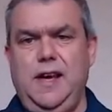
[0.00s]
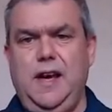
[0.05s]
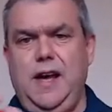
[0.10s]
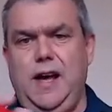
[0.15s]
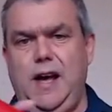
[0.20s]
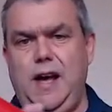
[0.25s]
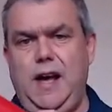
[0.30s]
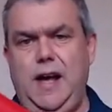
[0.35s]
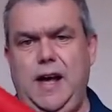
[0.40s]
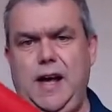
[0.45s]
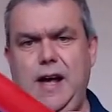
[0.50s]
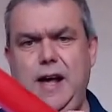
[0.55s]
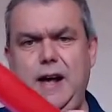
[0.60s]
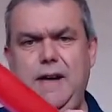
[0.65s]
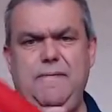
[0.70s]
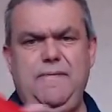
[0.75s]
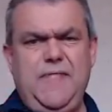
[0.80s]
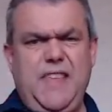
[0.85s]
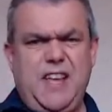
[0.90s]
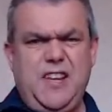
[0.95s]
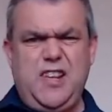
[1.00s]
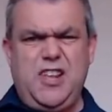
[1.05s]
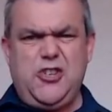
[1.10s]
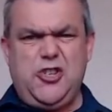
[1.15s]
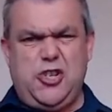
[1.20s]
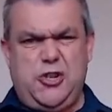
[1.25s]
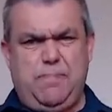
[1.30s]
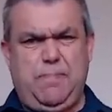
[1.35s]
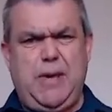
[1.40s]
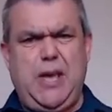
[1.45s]
That
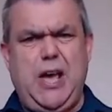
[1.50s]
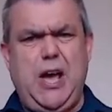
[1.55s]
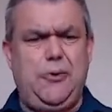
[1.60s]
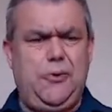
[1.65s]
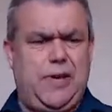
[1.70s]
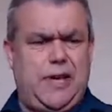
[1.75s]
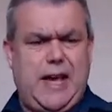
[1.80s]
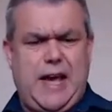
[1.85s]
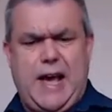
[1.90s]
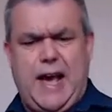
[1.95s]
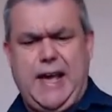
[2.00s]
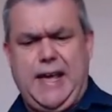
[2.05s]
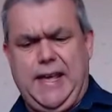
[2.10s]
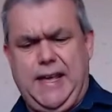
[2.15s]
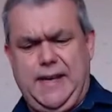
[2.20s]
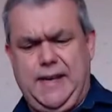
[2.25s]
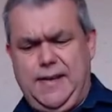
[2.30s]
should be okay.